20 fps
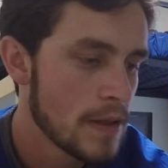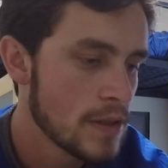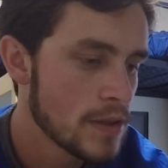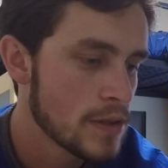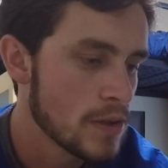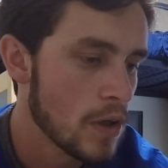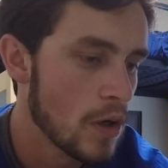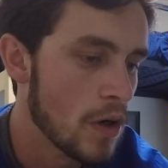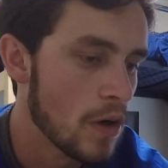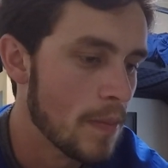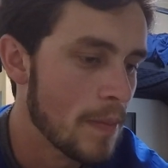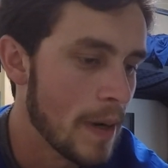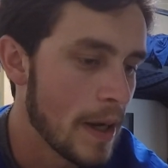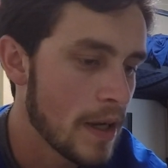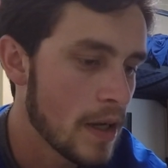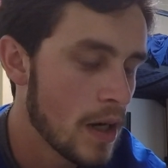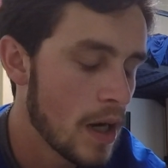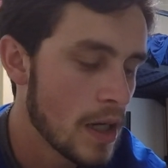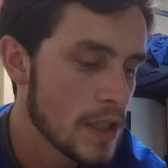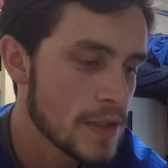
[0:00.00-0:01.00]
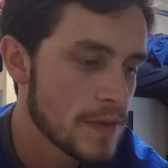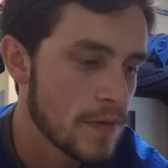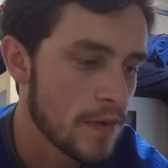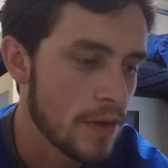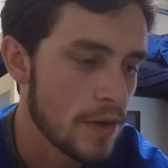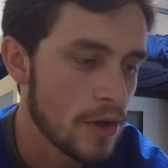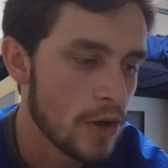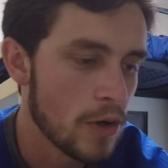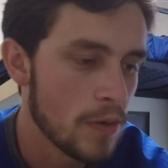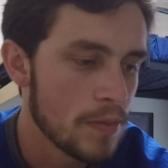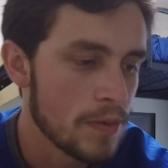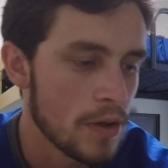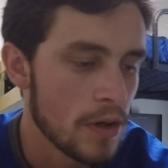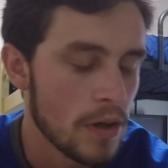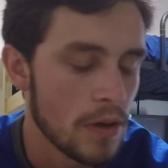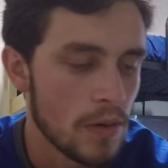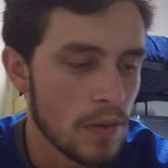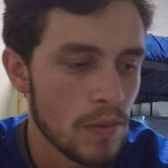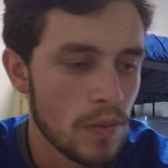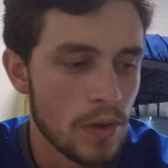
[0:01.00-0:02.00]
So my cons for the
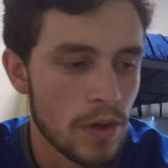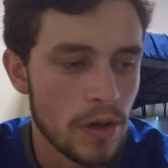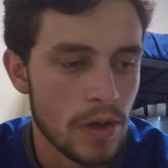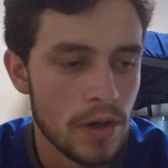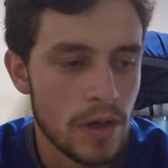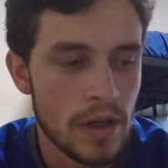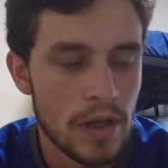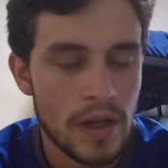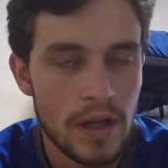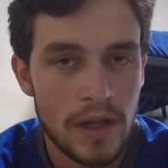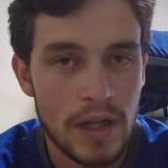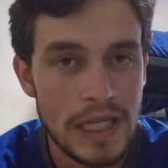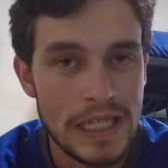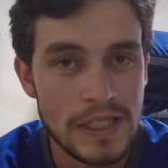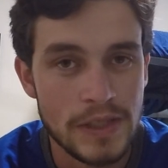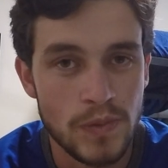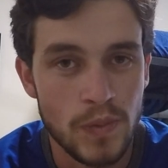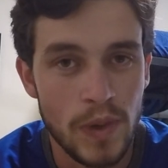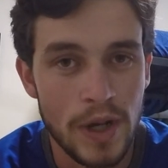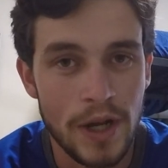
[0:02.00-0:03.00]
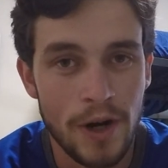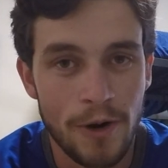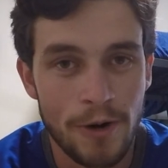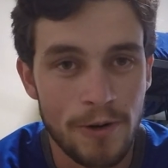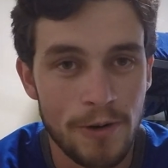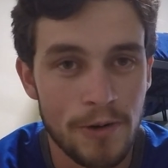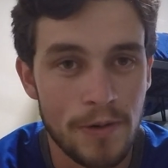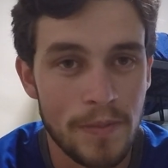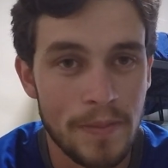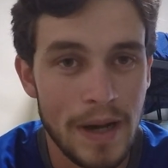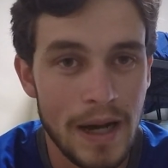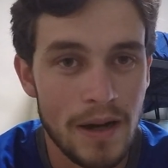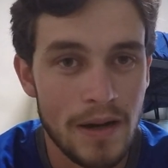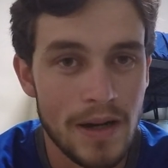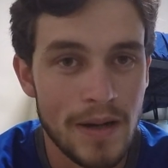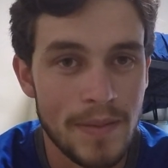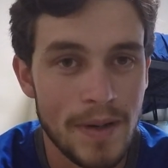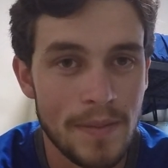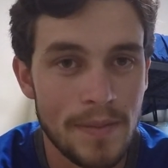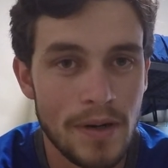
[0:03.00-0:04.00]
GoPro were, it's way harder to
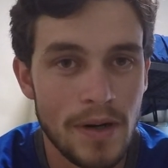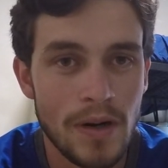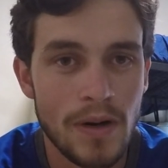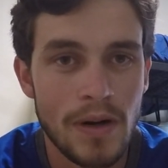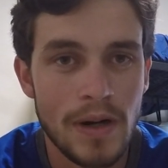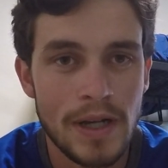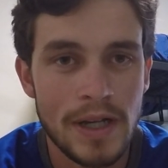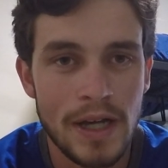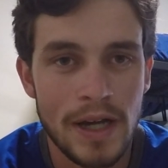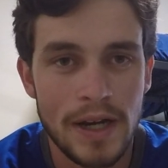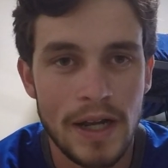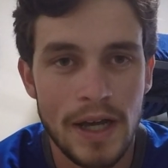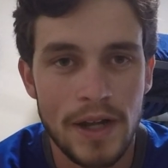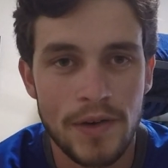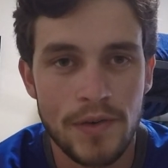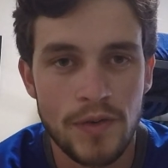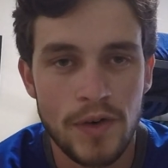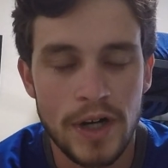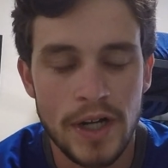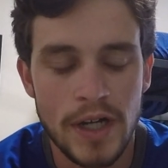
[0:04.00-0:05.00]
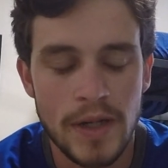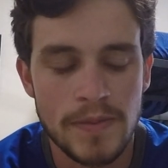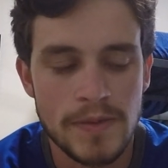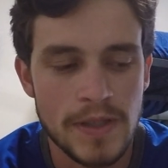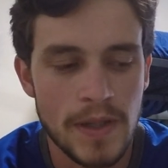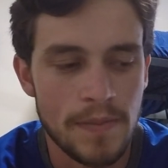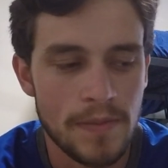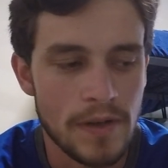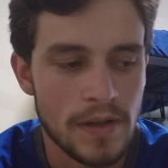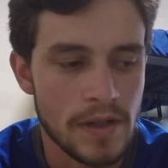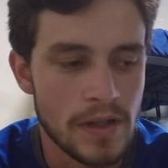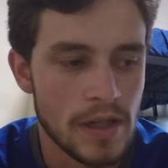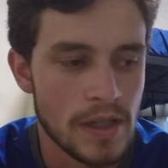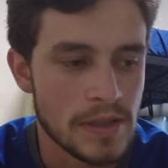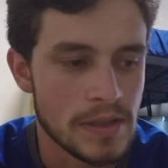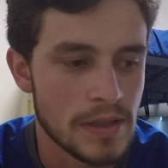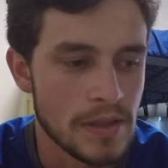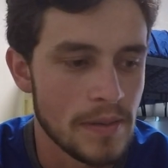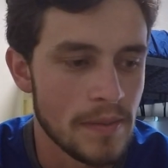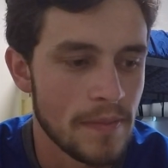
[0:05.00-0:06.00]
mount on my bow. Kind of had to rig up something
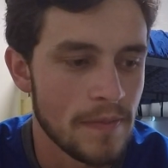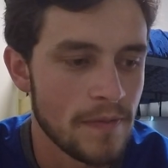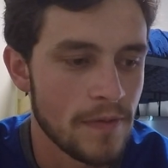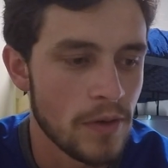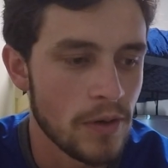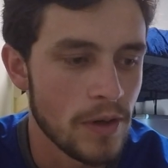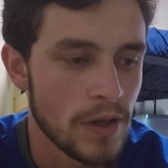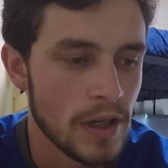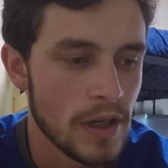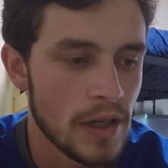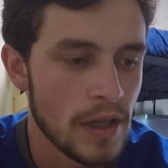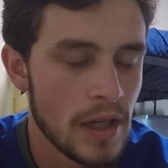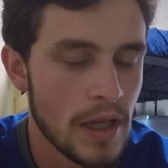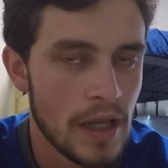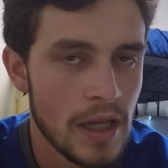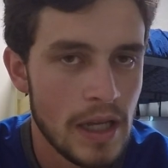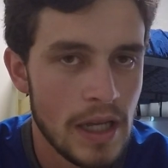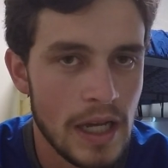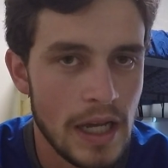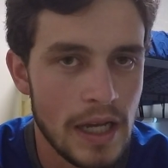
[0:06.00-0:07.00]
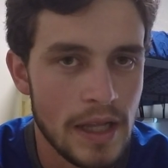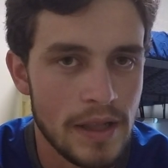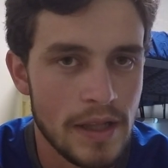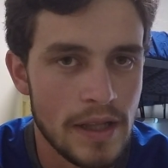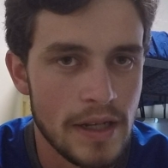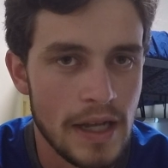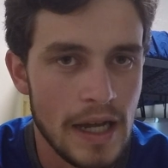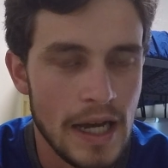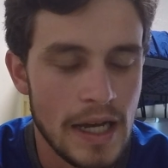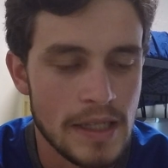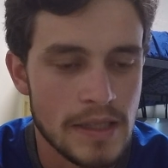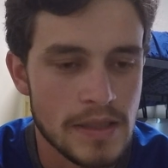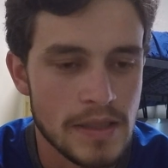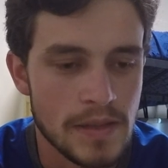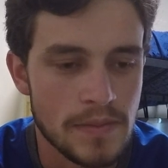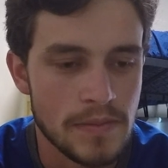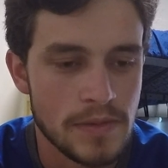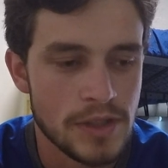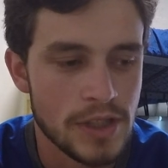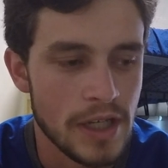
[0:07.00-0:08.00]
custom for it, and then it had
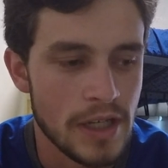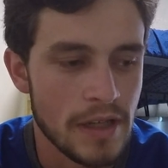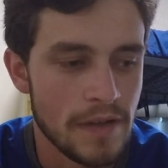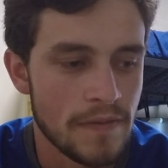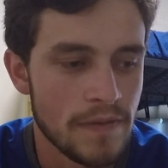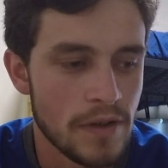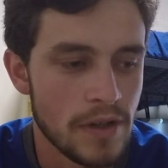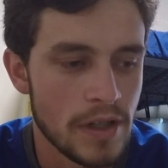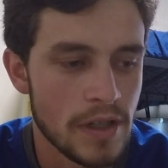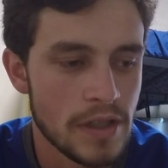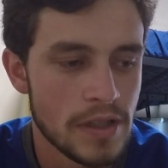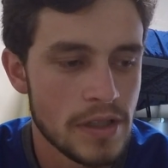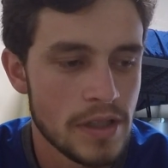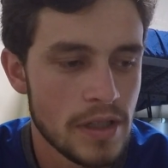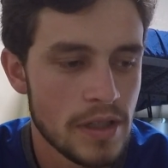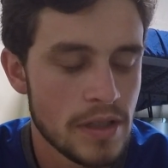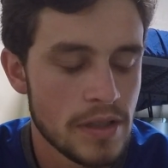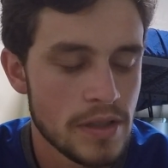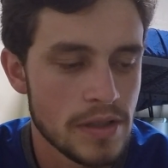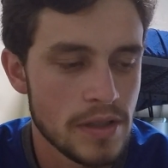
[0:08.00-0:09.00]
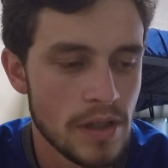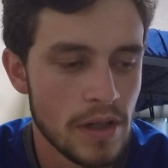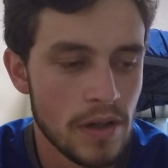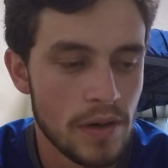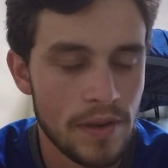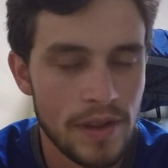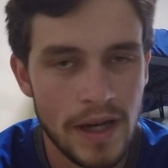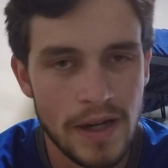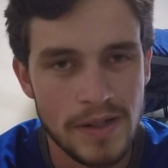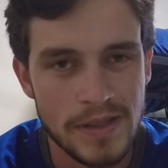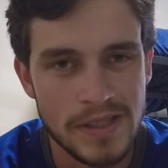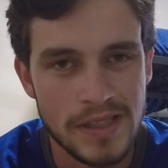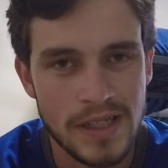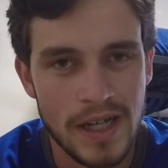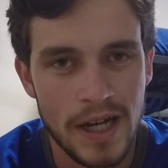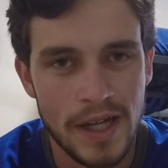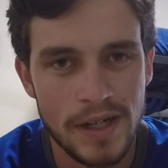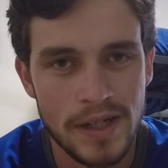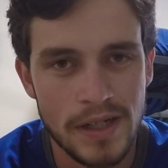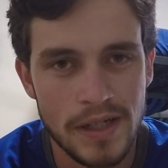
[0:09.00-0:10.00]
some shaky footage. So that was
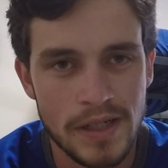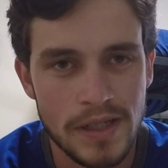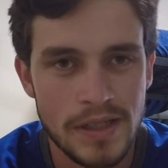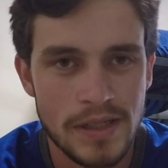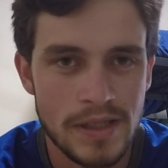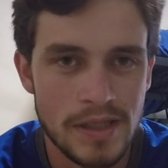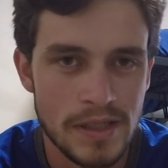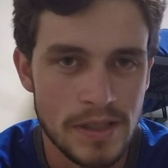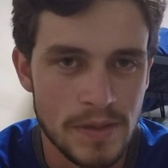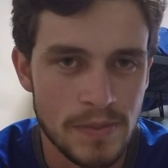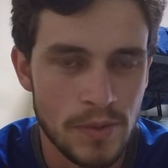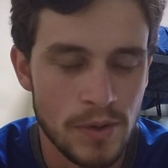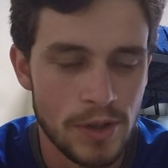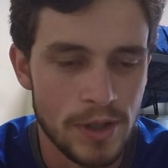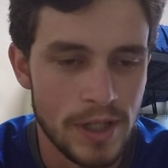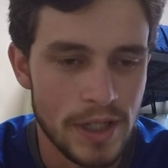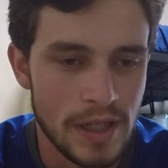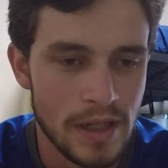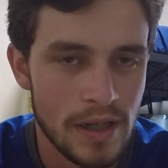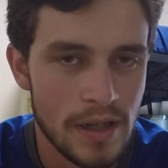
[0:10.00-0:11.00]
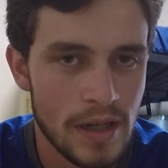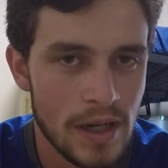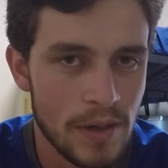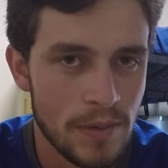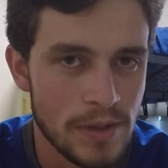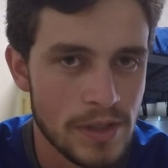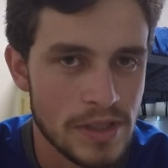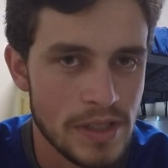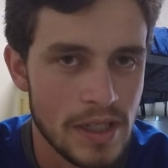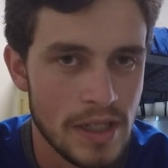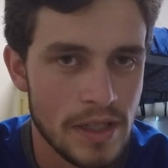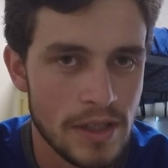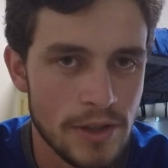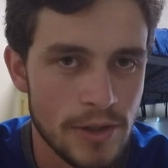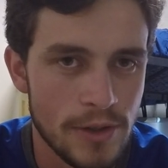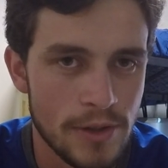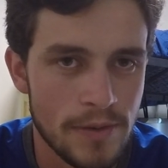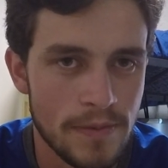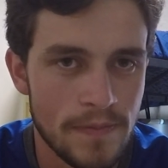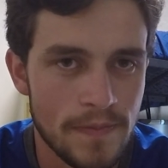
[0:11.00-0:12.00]
kind of disappointing. I wish that you
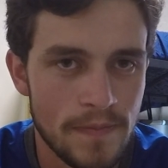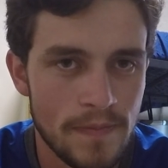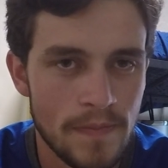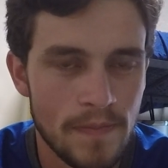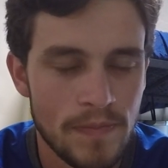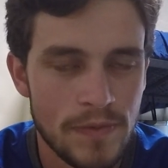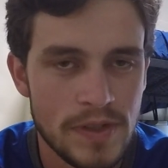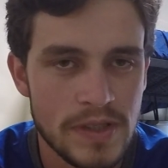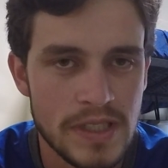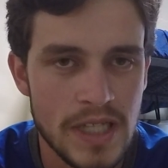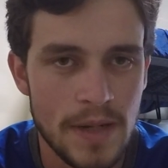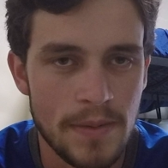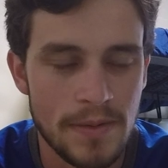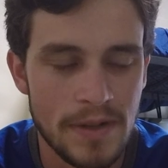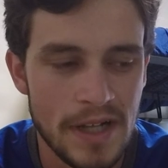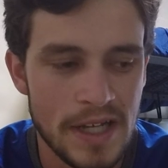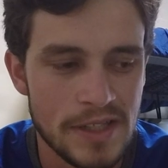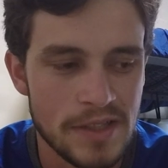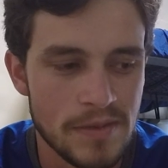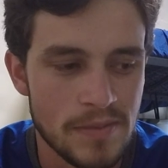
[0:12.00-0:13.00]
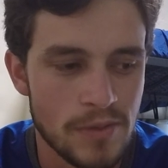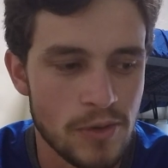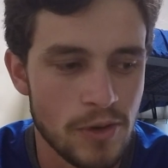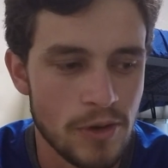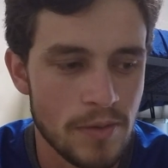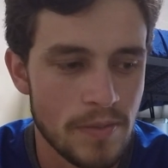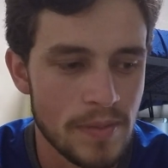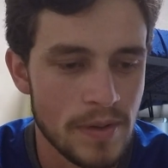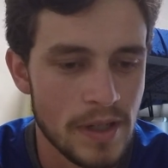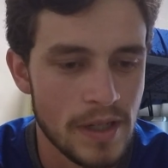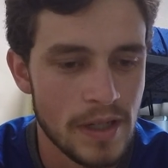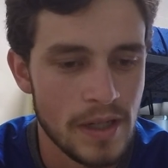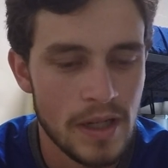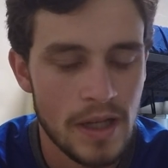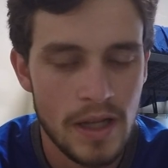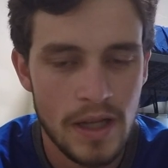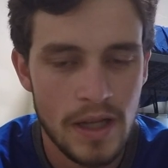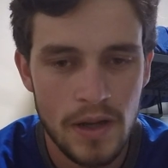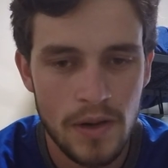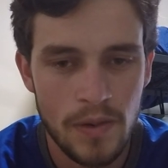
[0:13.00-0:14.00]
could stabilize it more, but
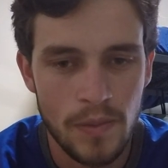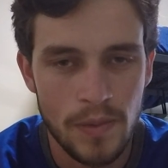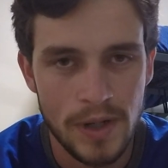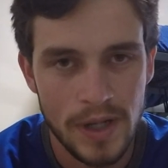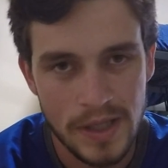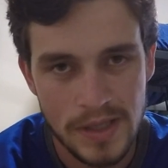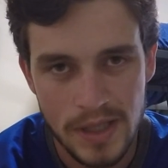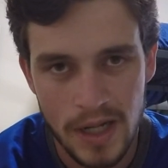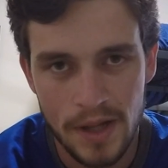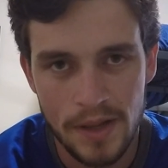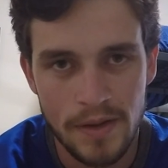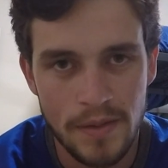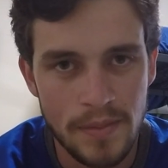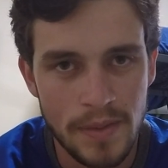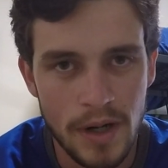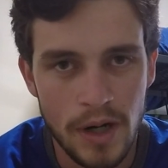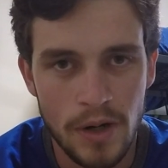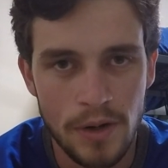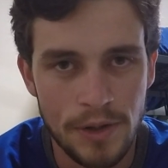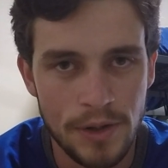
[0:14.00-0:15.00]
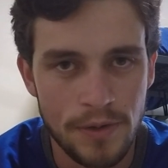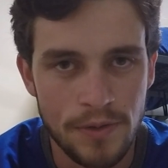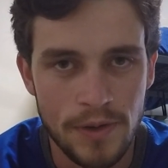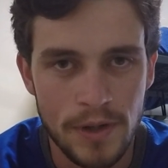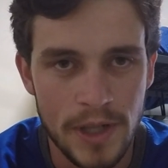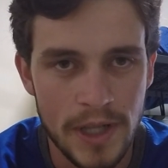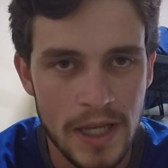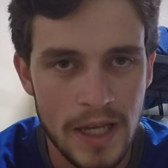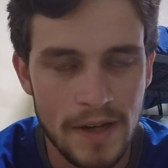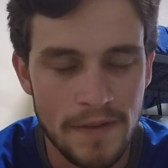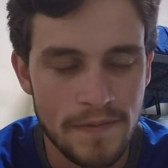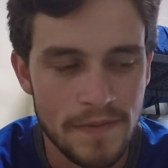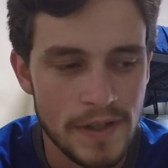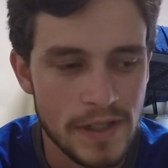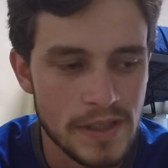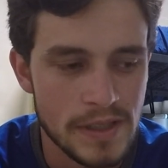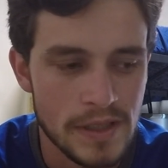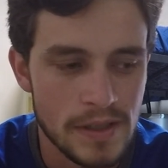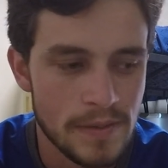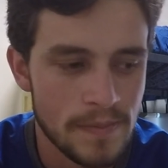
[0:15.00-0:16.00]
when it's on the bow, you really can't
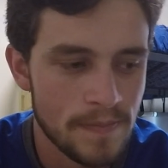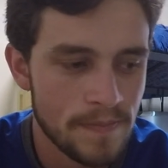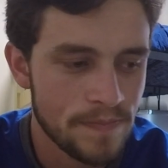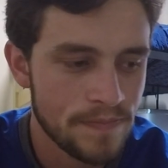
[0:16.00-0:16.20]
fix it.